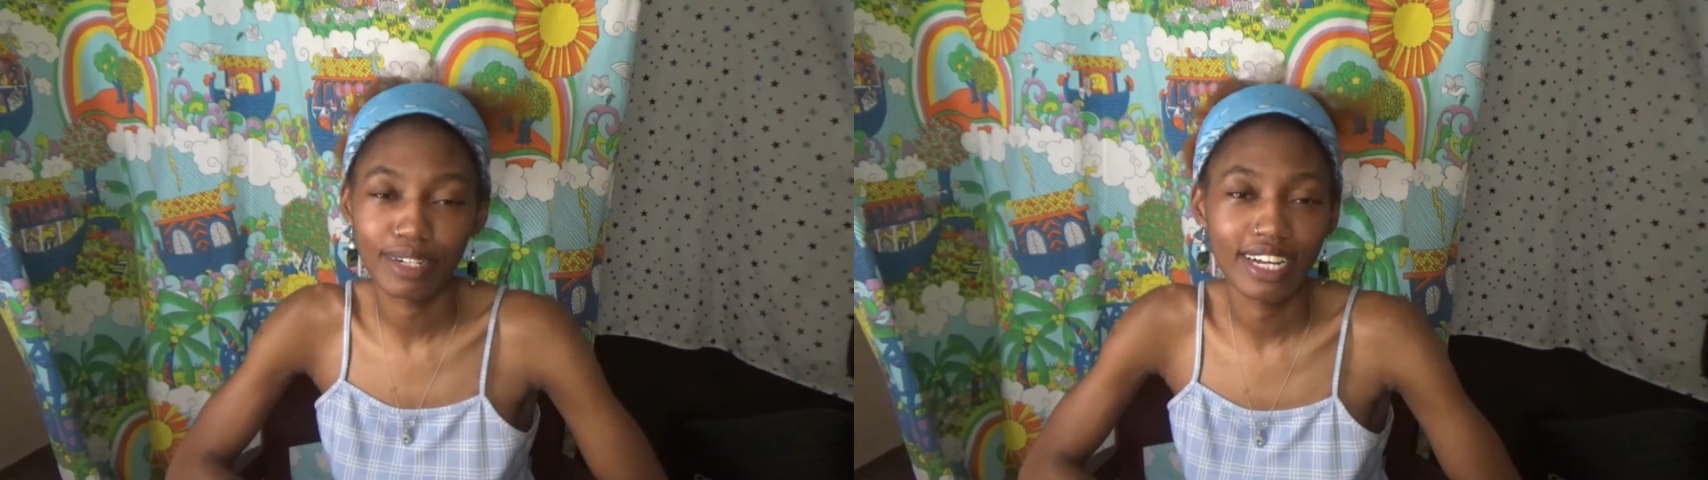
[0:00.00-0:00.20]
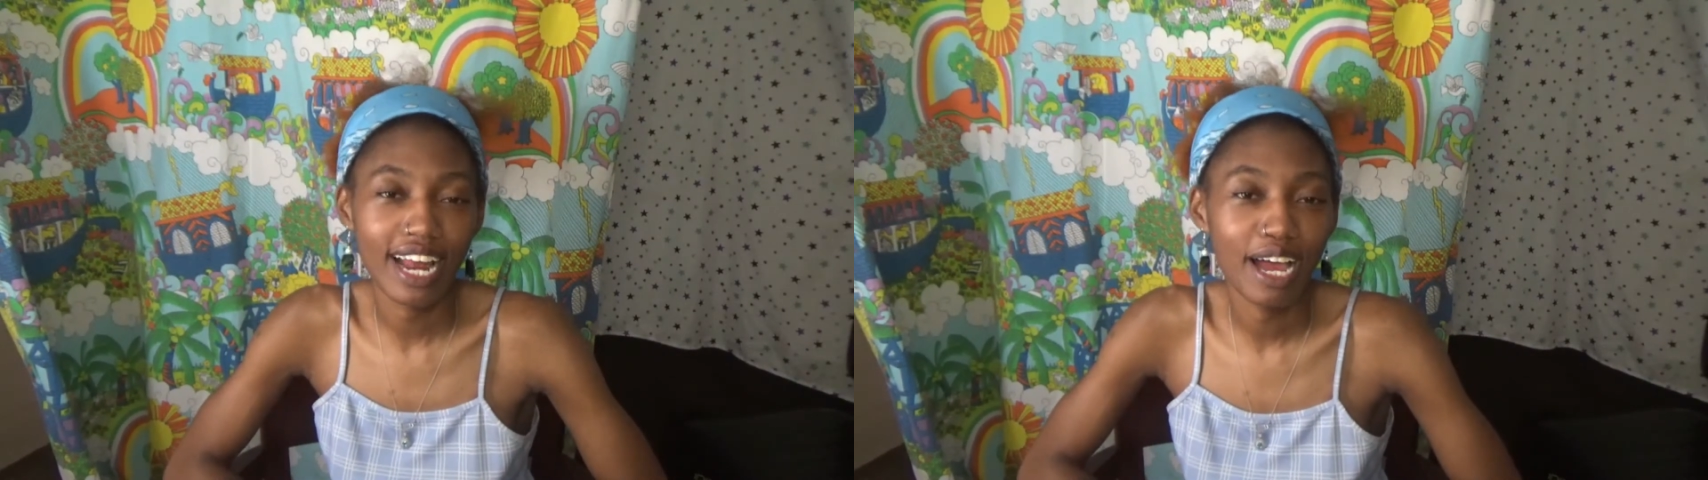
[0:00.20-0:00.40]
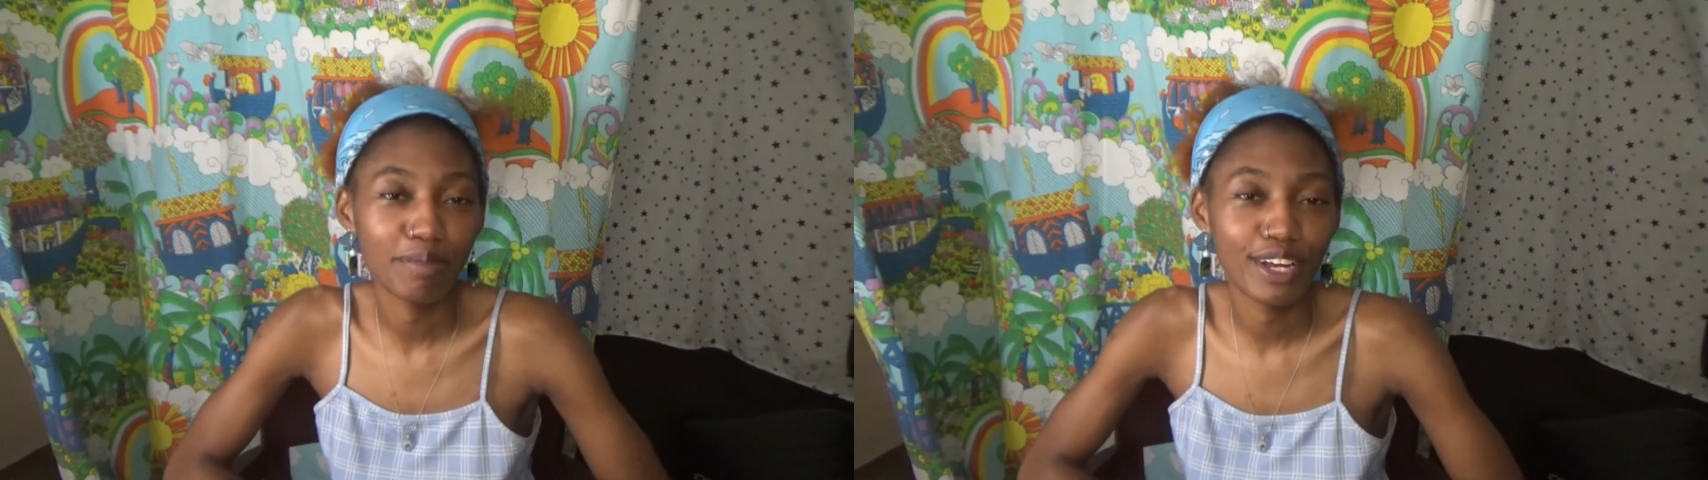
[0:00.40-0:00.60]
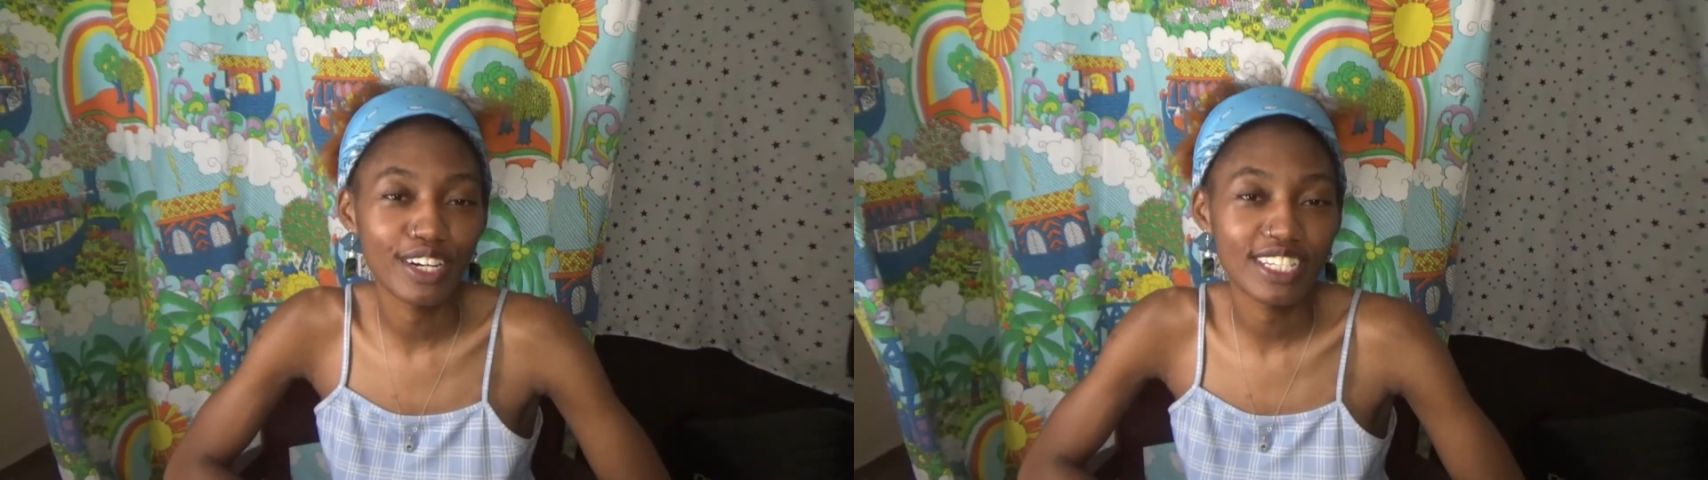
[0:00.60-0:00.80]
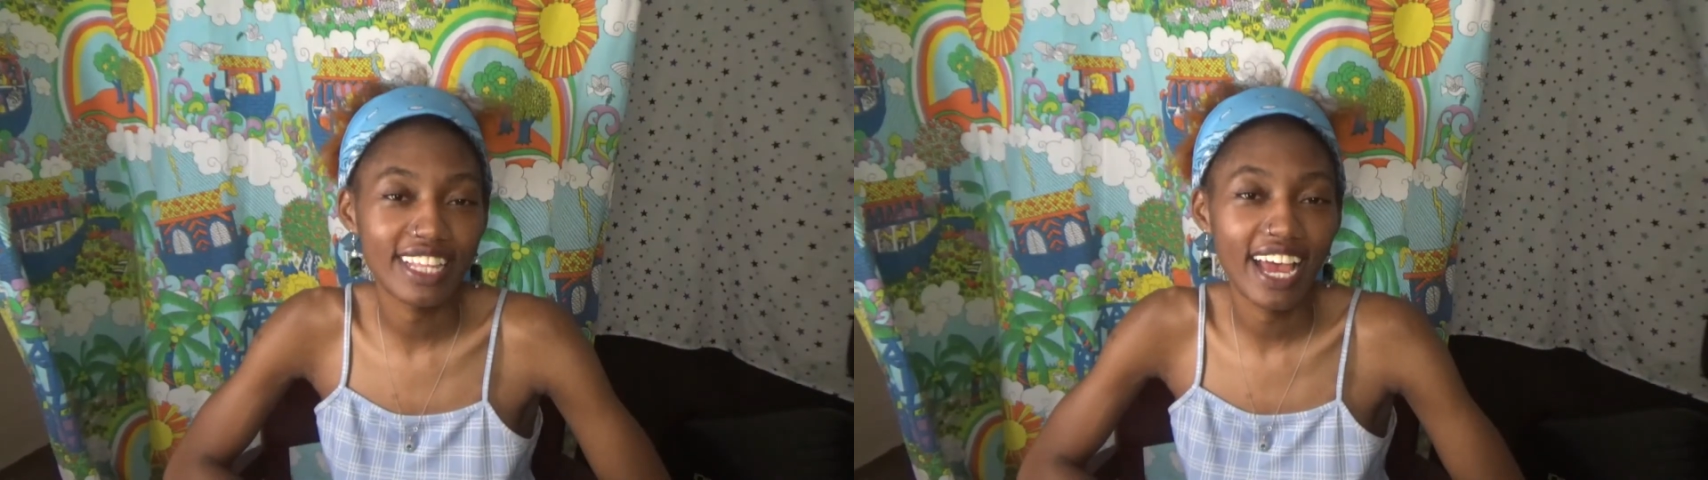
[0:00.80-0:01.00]
but I'm here
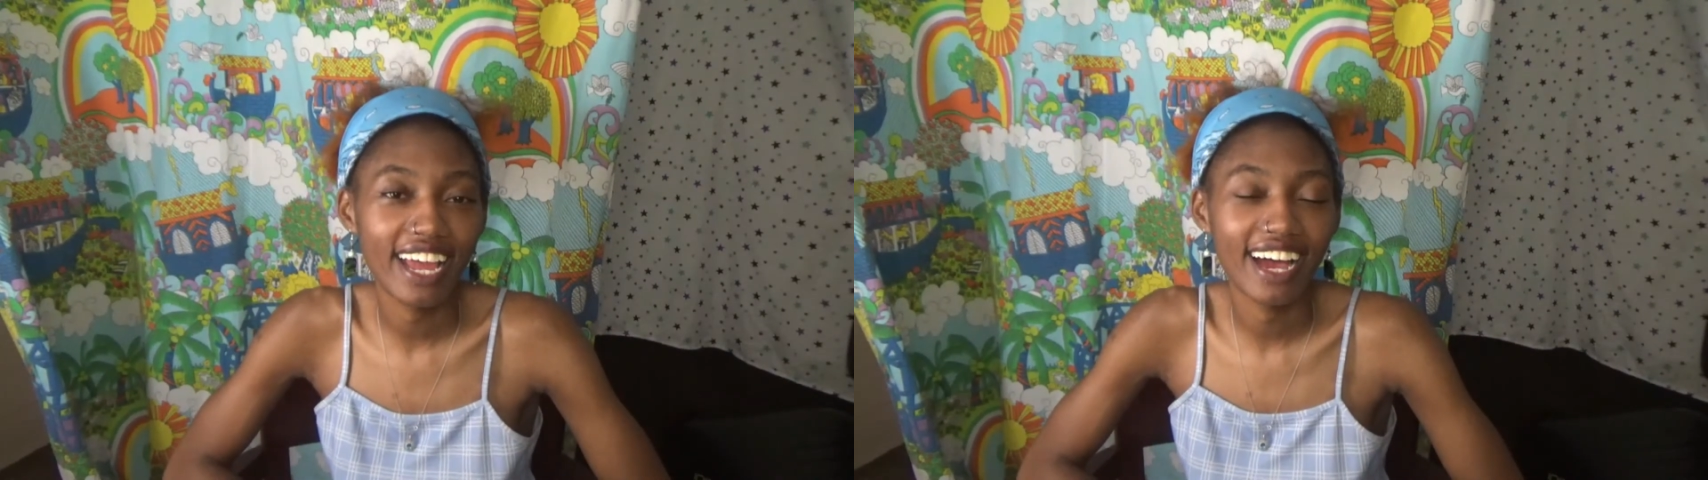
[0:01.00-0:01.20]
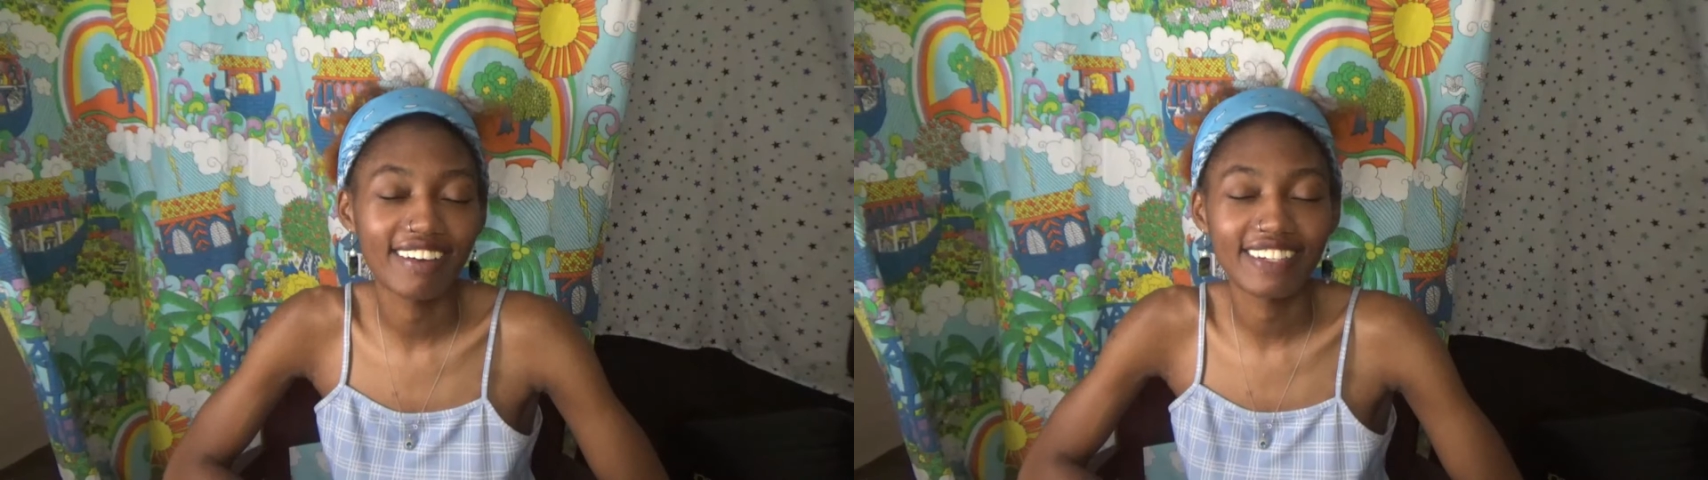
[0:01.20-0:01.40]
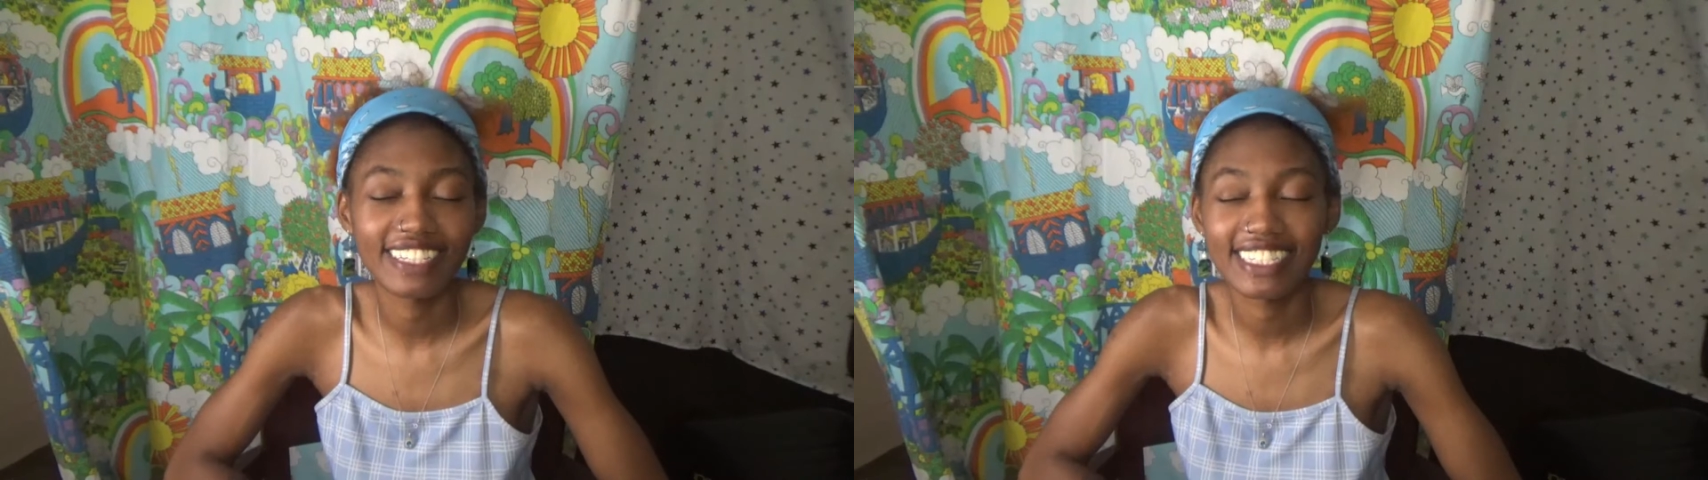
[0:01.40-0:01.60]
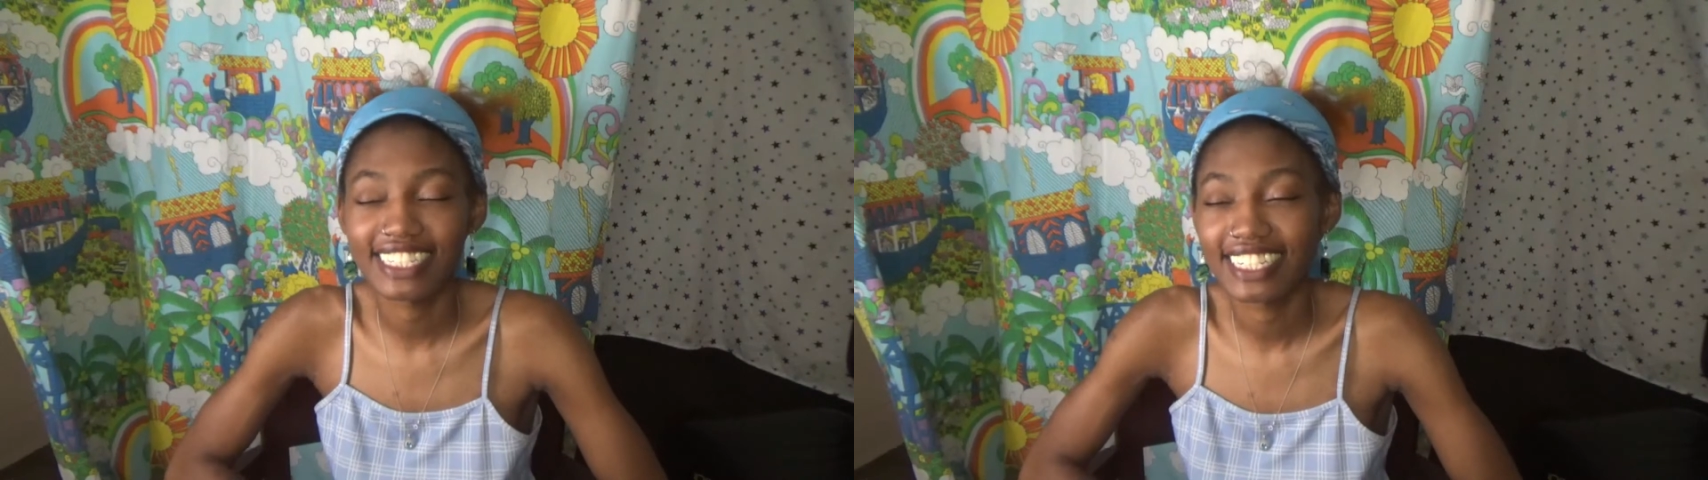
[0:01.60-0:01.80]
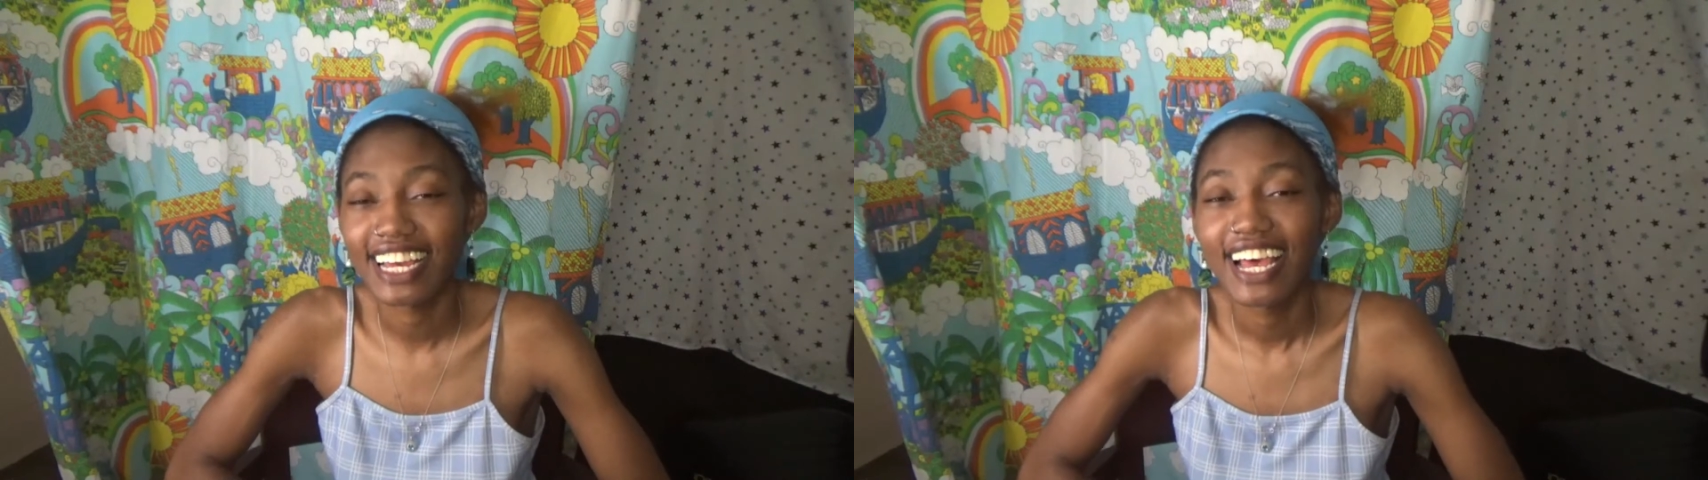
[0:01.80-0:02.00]
to stay,
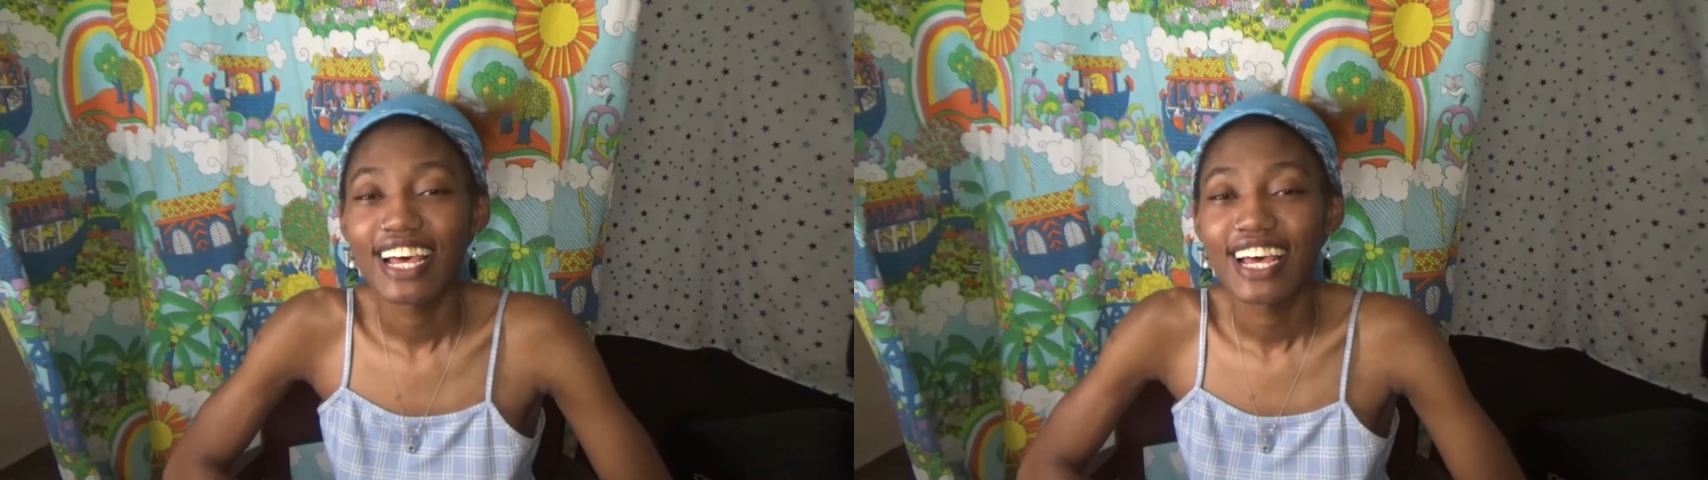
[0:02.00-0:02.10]
obviously.